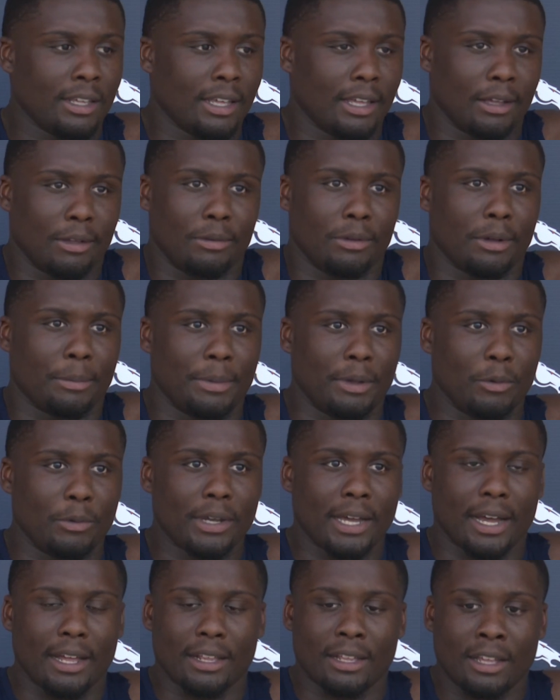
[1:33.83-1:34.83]

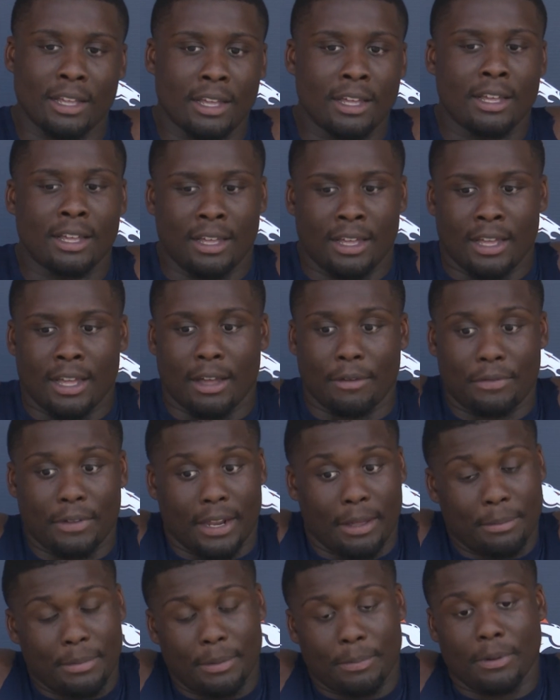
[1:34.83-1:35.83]
I
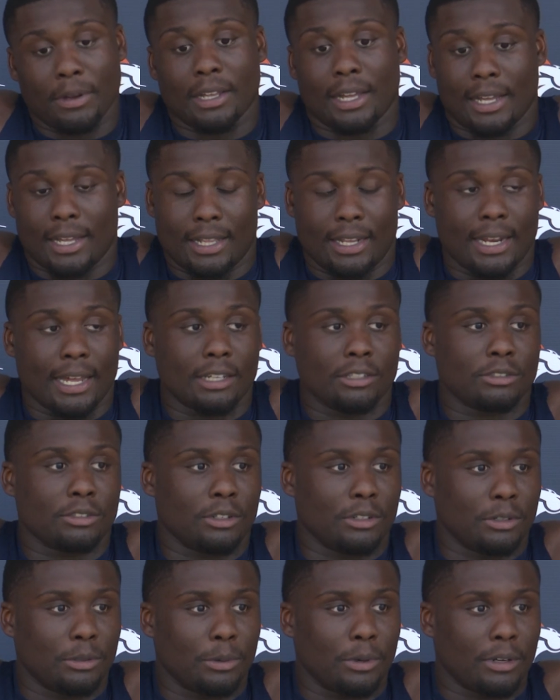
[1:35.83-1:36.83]
feel like me personally, I got a lot
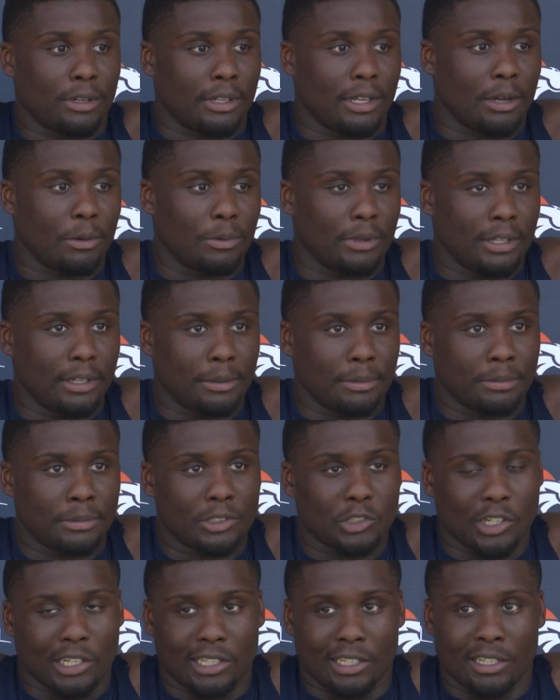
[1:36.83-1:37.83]
stronger working out with him,
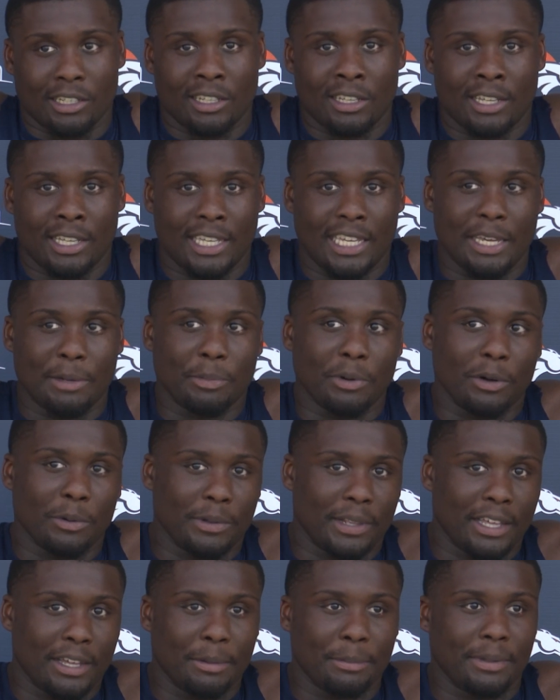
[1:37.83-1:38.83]
trying to keep up
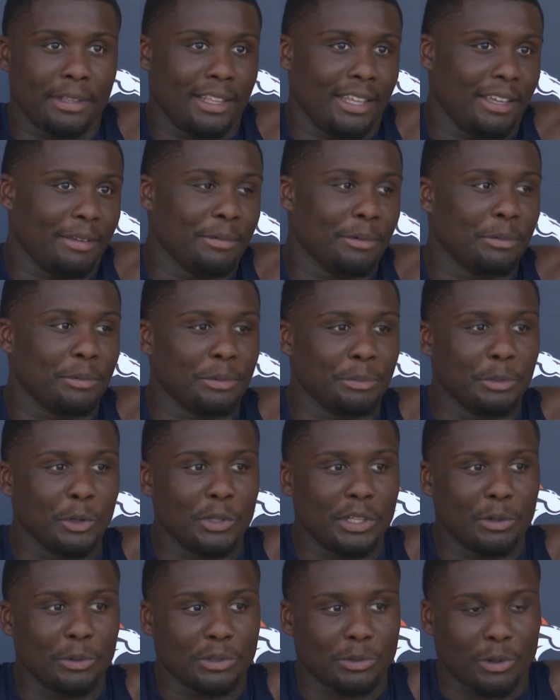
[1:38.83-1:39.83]
with him, and even when
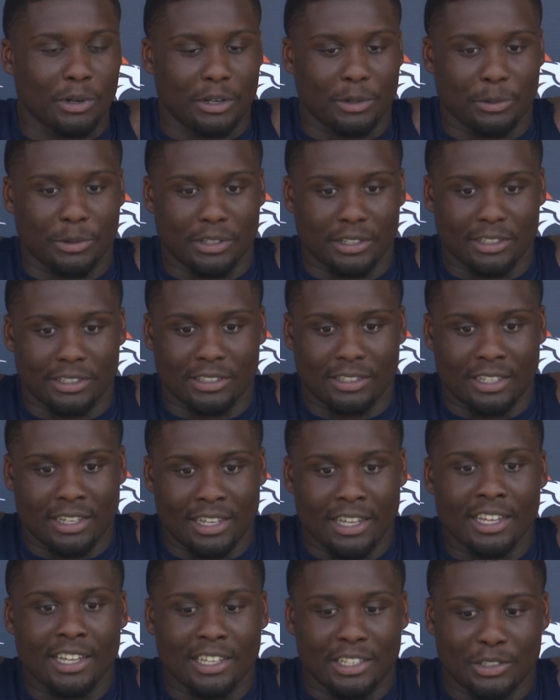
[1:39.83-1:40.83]
Moody was working with us,
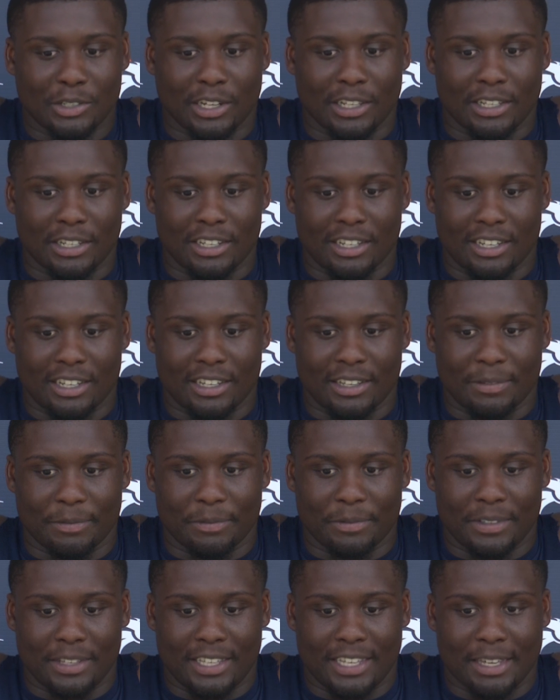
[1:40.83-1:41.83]
trying to
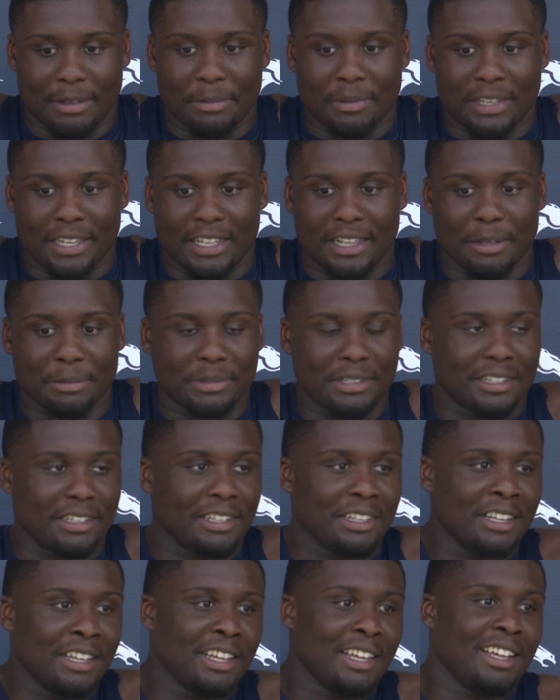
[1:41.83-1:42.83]
get up
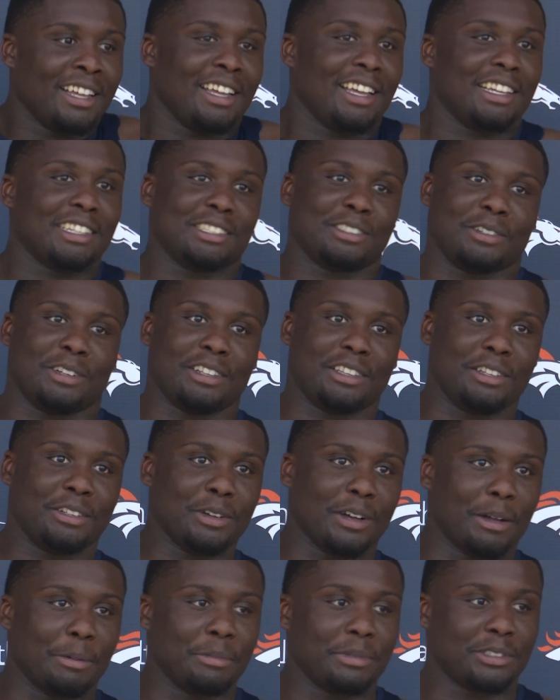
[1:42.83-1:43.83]
to his strength. You
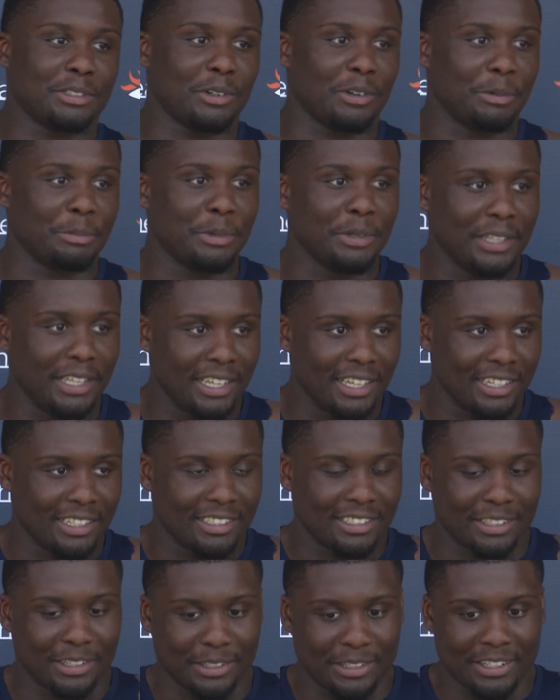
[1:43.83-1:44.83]
know how strong Moody
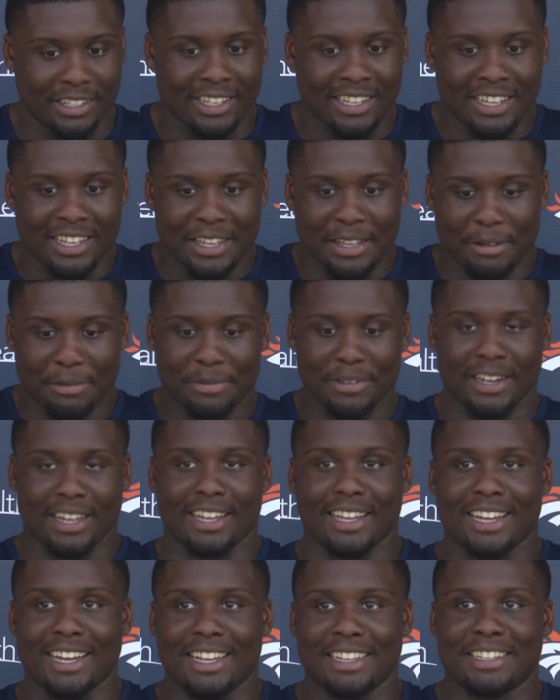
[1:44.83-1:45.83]
is, so I feel
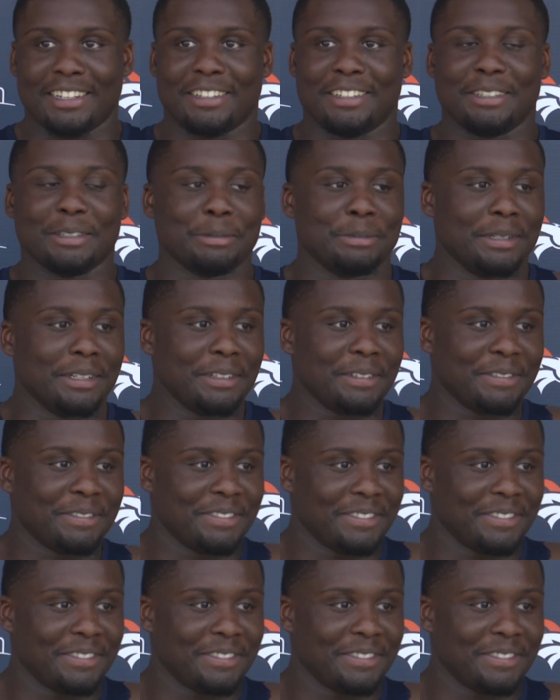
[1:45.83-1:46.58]
like I got there a little bit.